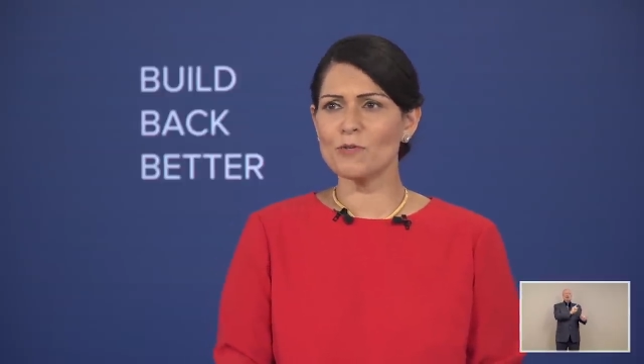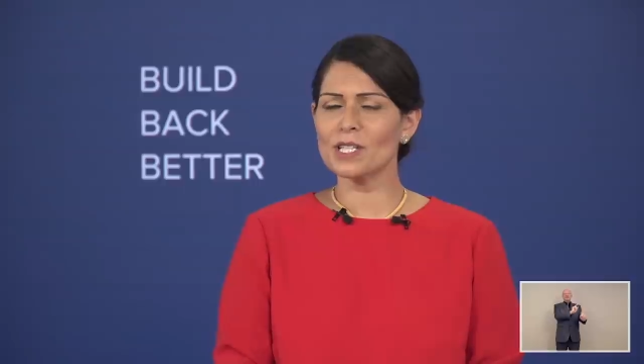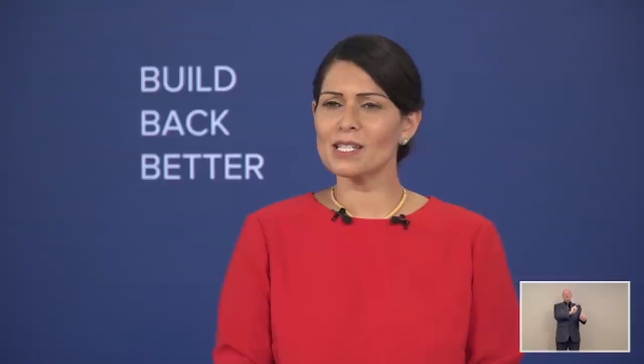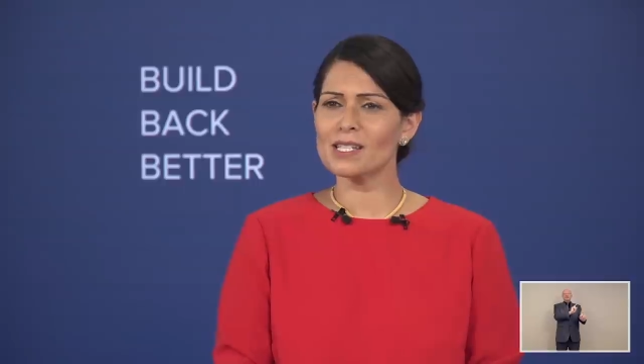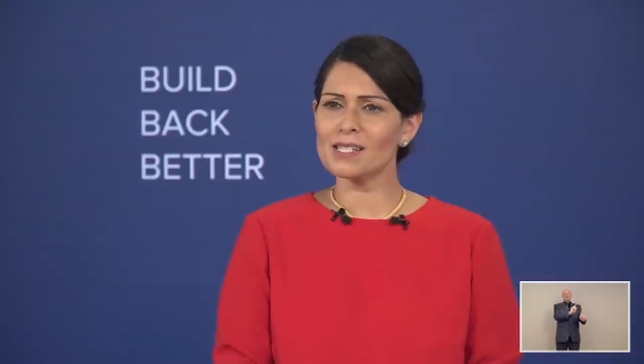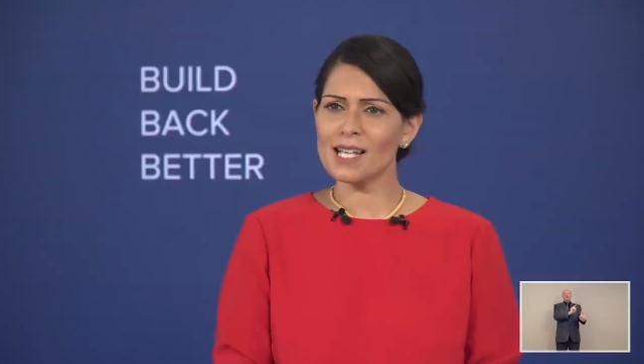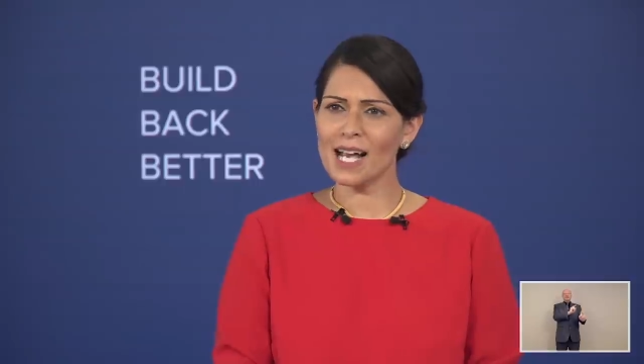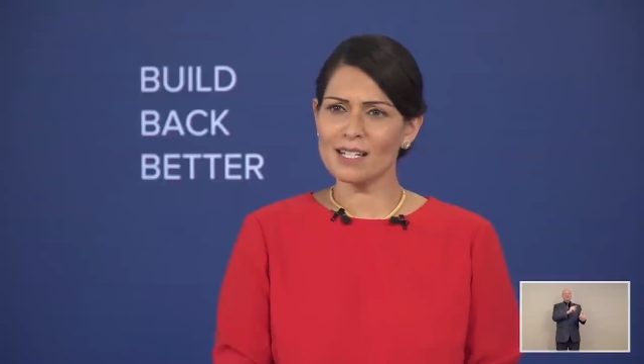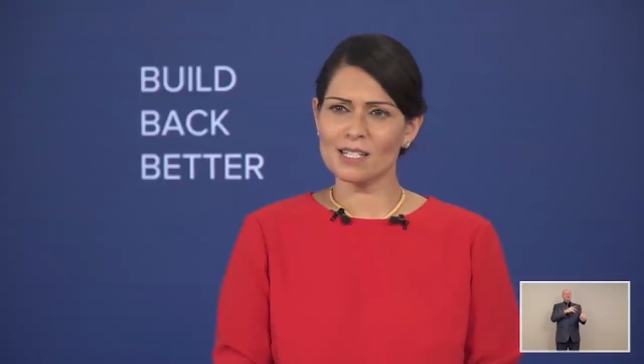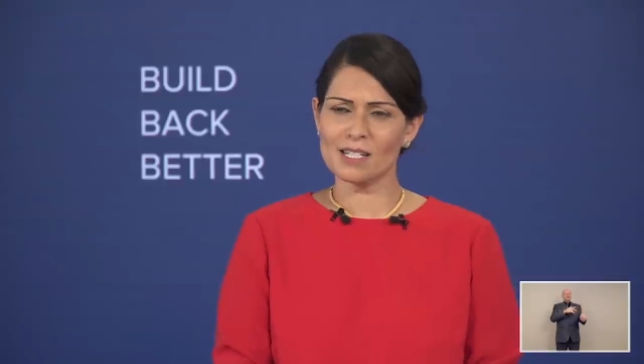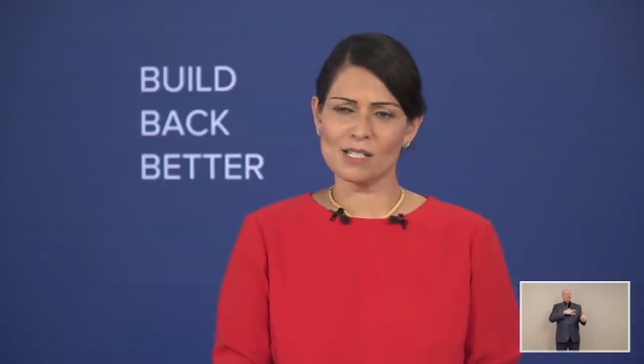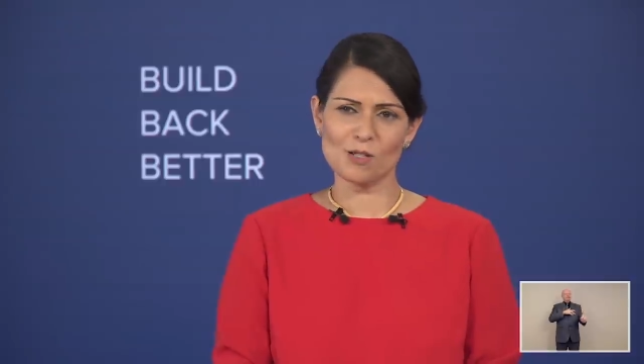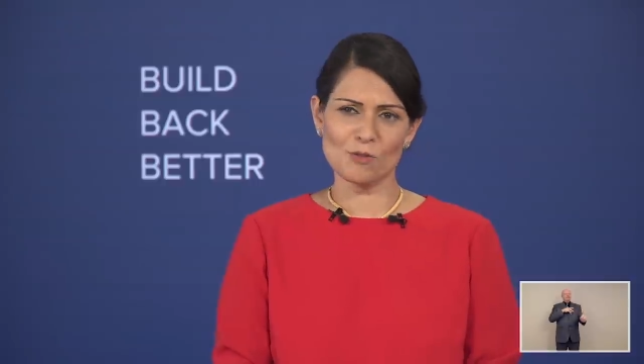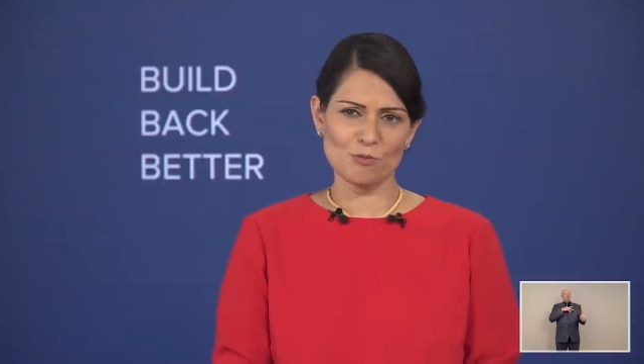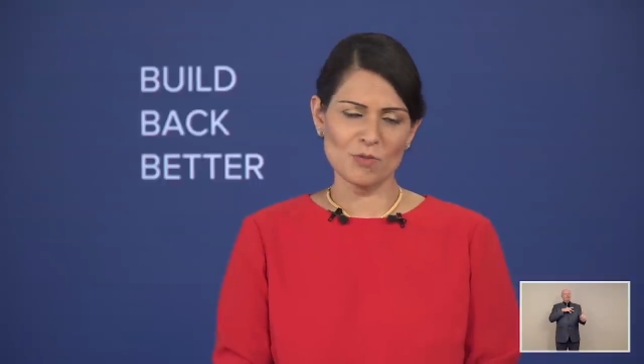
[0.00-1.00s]
the
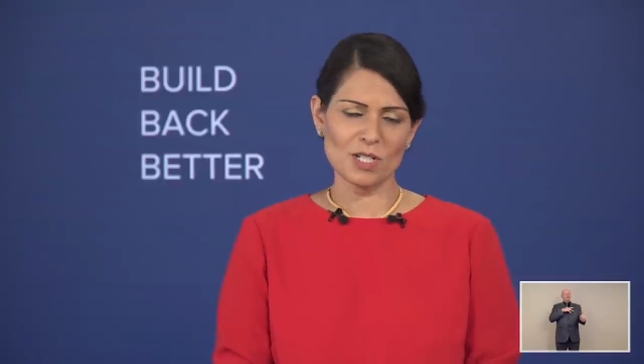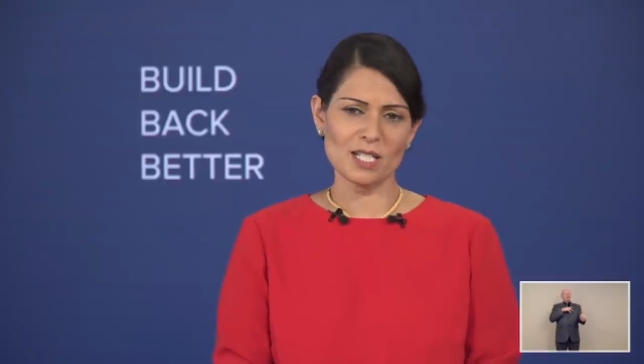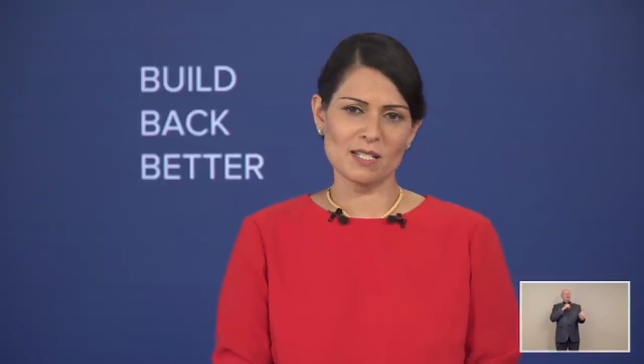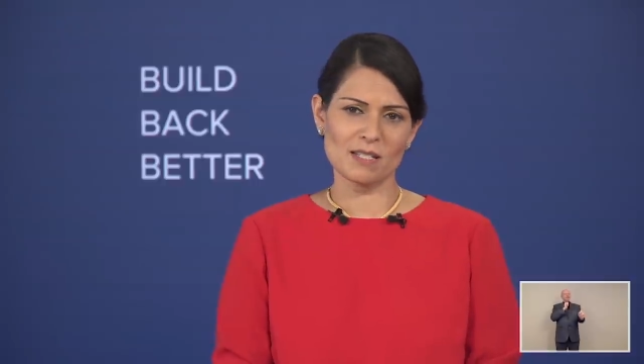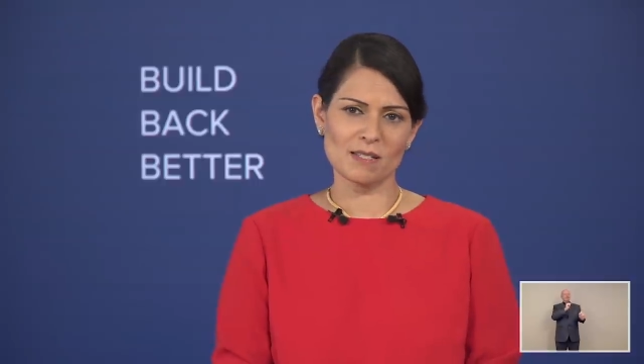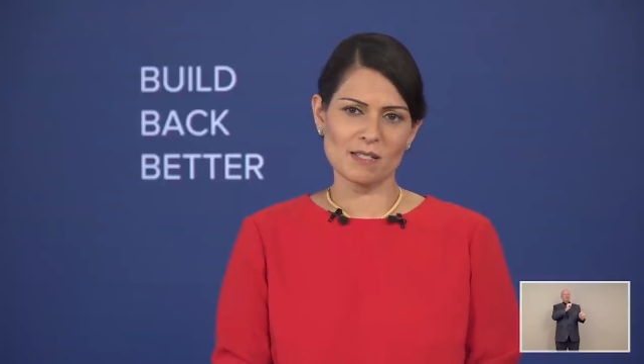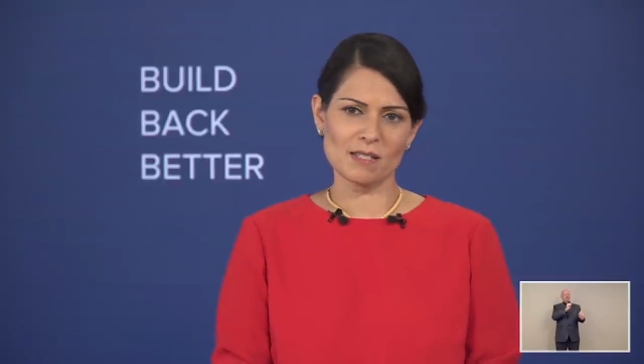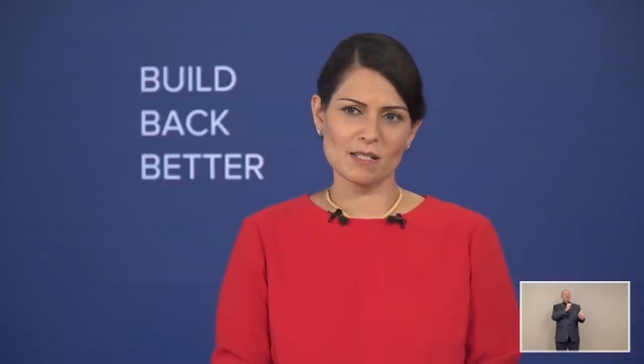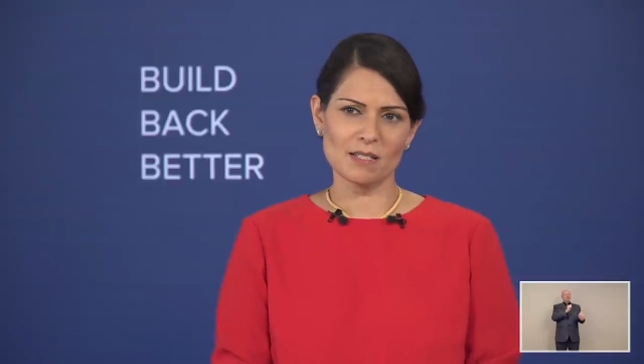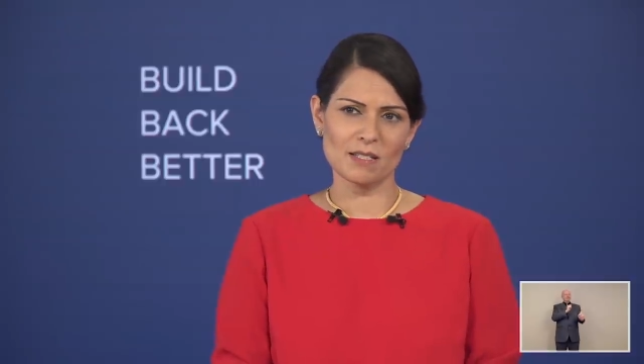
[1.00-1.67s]
saddest of reasons.